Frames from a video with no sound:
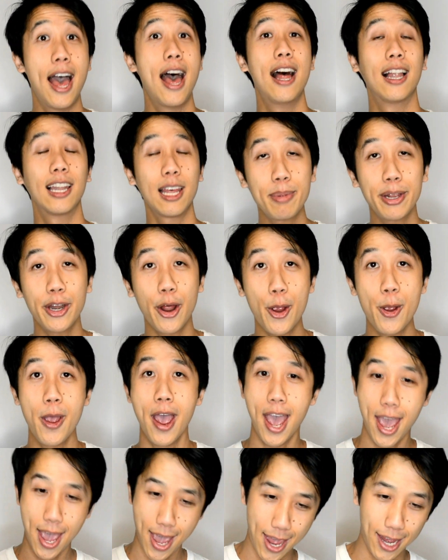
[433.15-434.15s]
Let me know
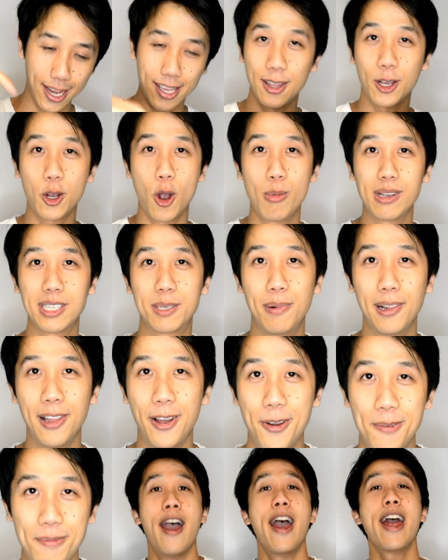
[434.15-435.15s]
in the comments below.
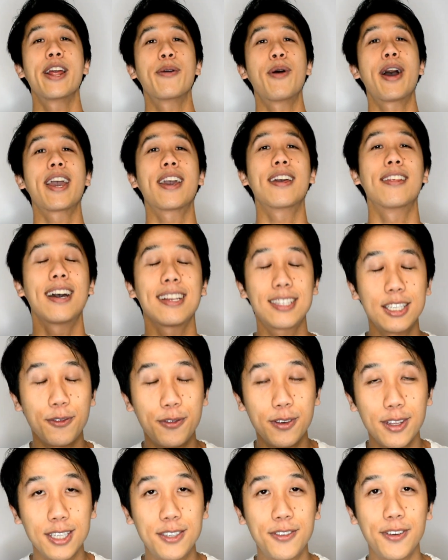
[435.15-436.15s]
Anyway, that's it for
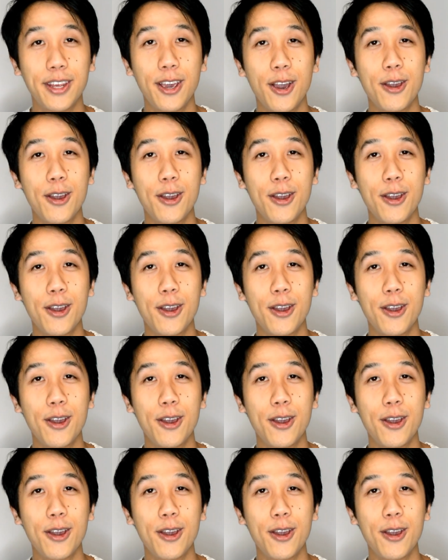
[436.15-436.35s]
this video.